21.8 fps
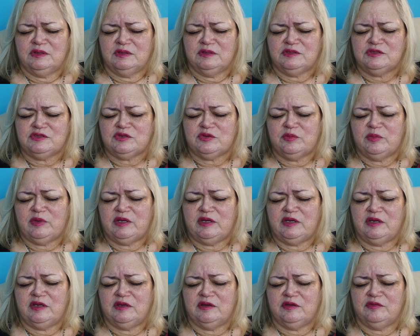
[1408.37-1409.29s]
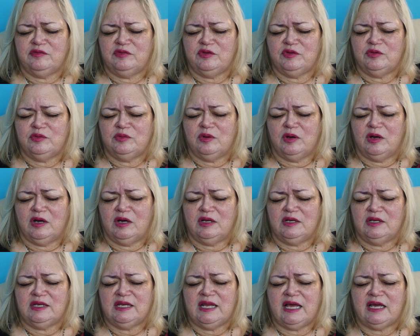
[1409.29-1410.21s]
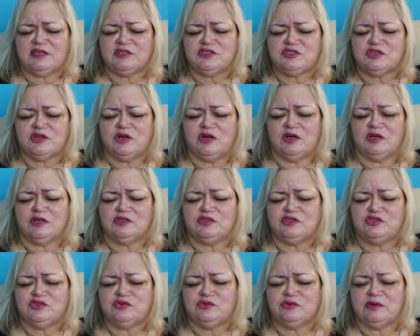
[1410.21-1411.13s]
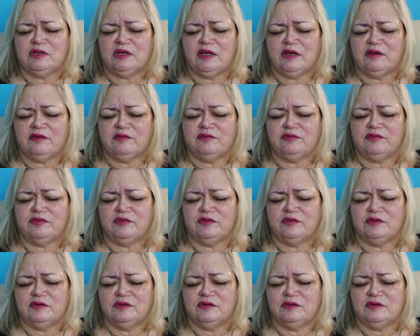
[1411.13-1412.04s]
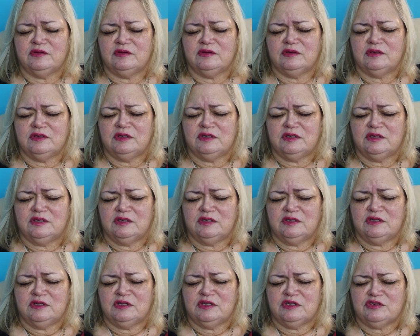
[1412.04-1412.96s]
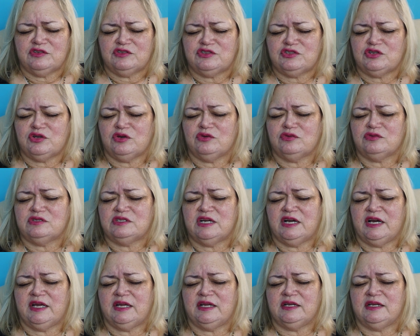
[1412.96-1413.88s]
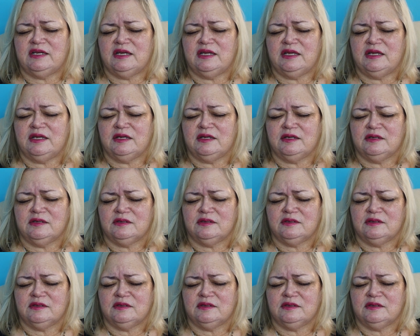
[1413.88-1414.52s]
So many of you latch on to love so tightly